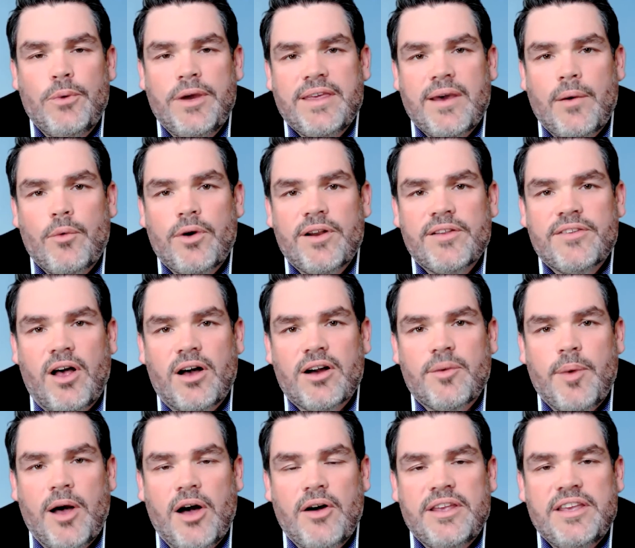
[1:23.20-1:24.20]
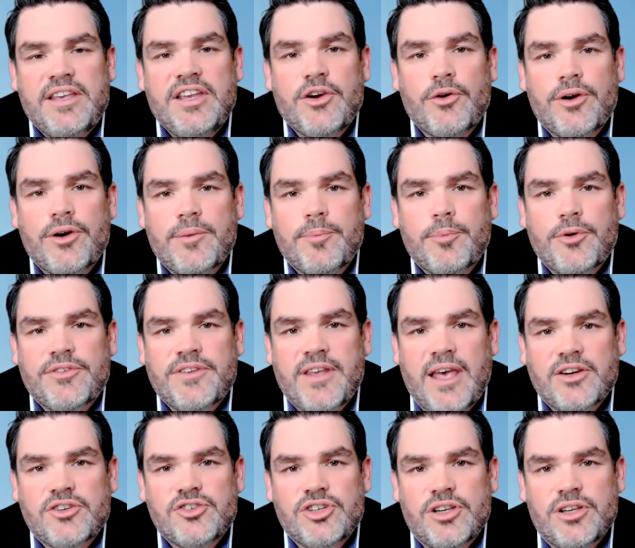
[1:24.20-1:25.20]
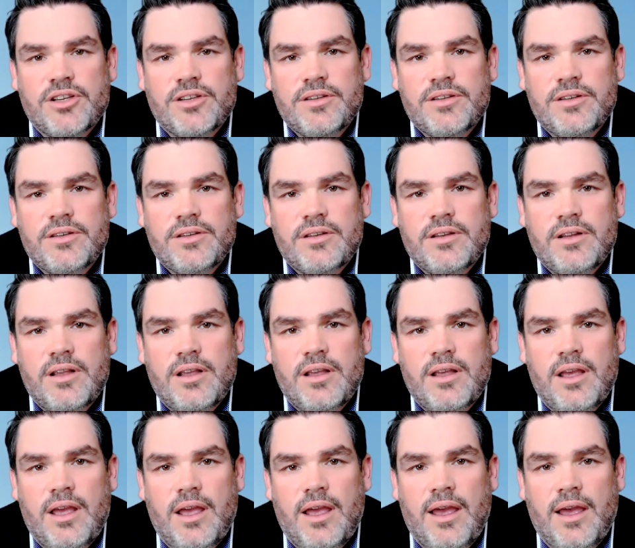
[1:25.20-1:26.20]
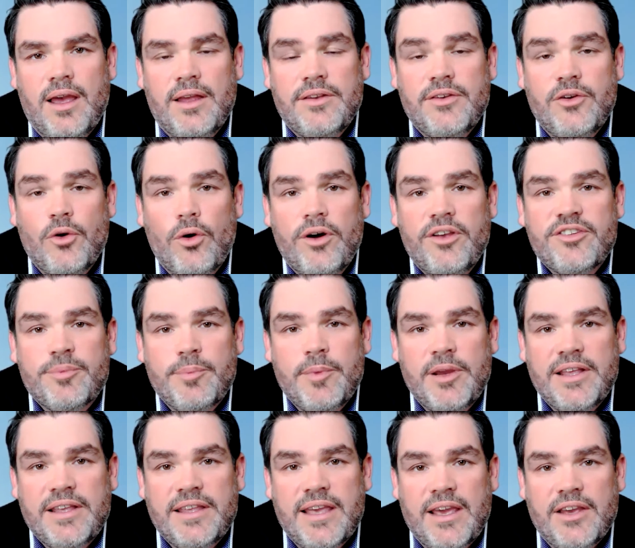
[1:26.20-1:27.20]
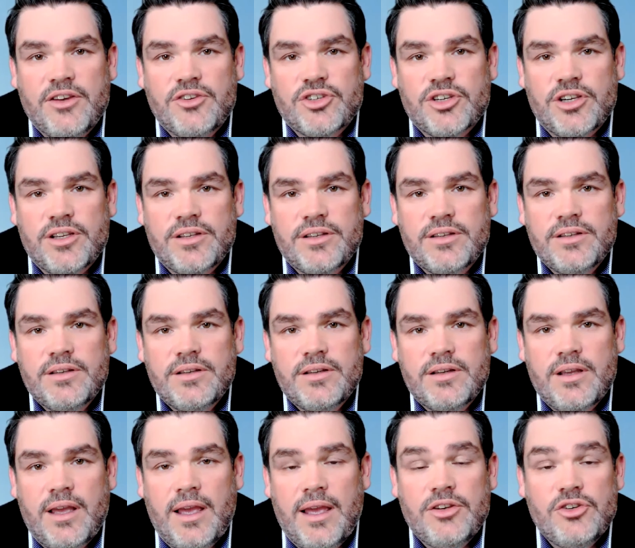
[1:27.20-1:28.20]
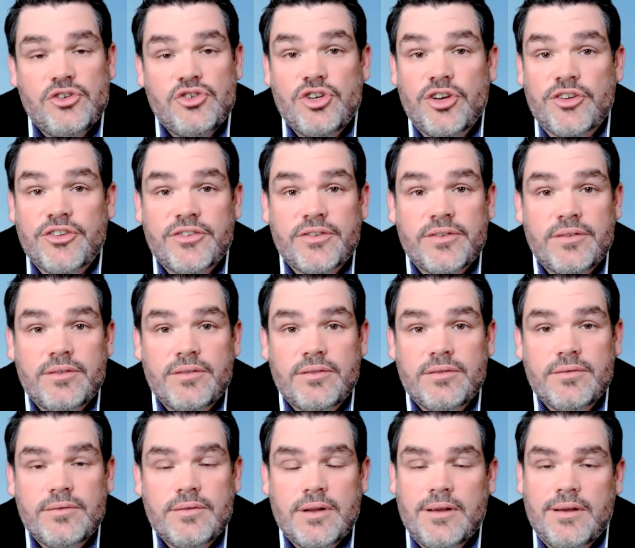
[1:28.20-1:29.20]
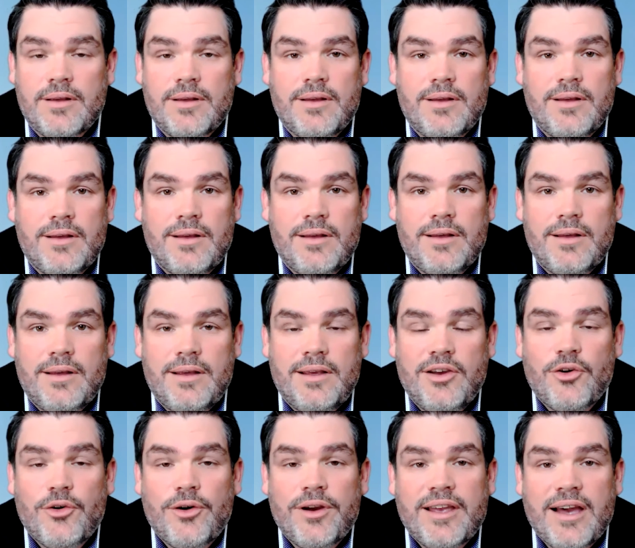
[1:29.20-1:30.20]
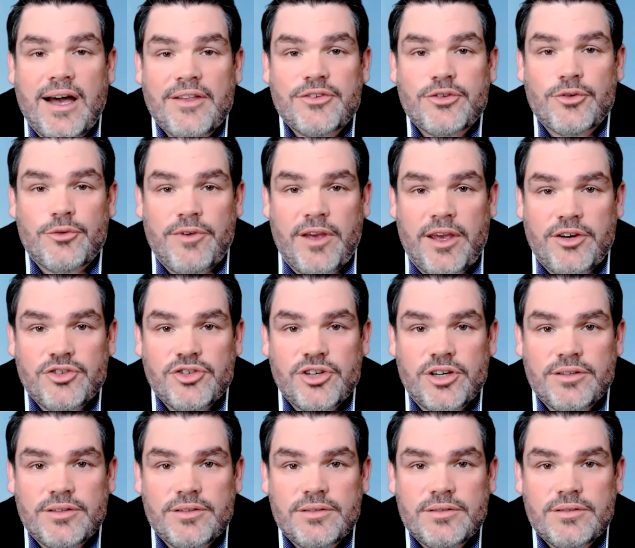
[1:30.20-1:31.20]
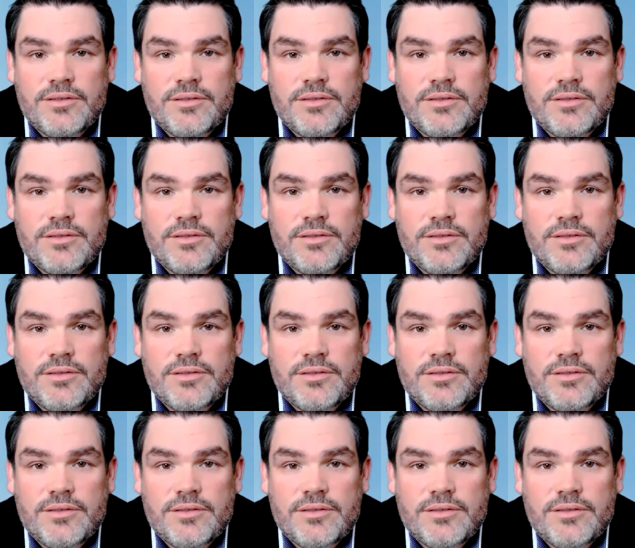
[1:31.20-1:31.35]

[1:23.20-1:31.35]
week, I want to talk about hearing protection and noise mitigation and just hearing conservation.